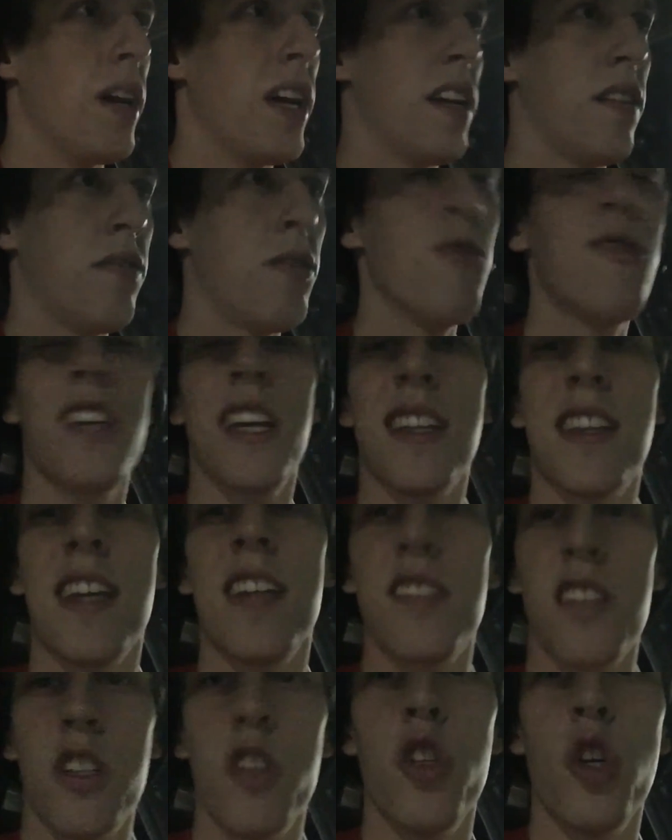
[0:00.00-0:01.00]
And if you take that
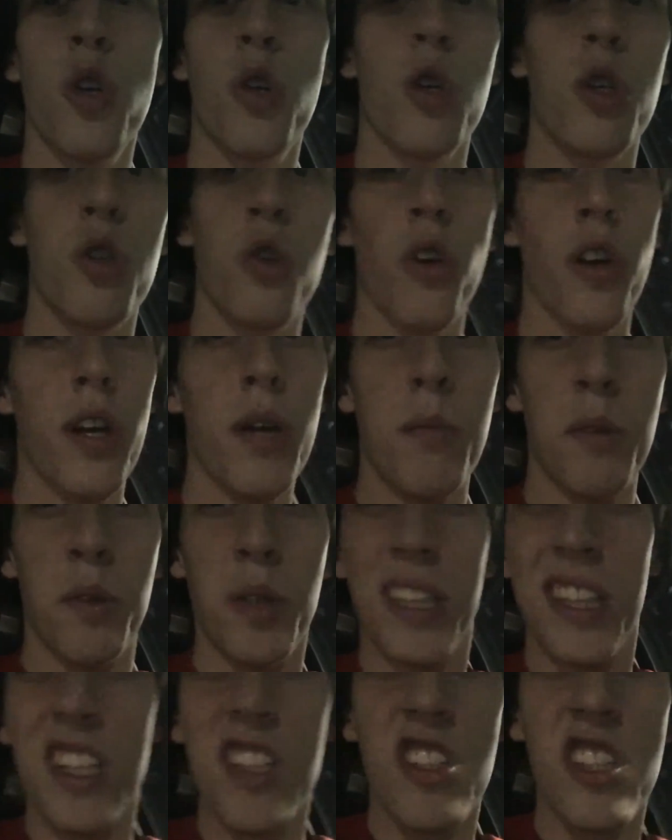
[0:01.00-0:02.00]
as a joke, or you're going to hit me
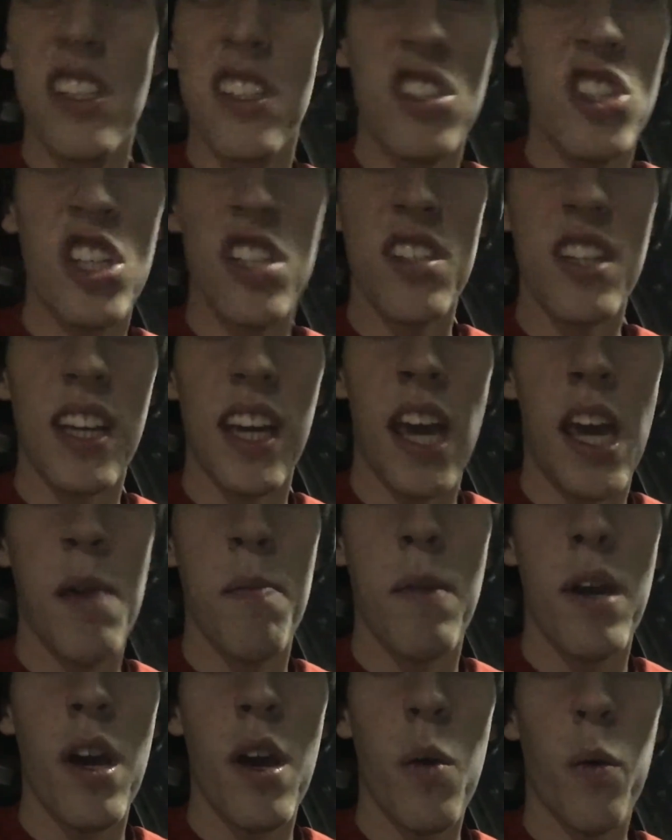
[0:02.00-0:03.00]
with this, it's just a game,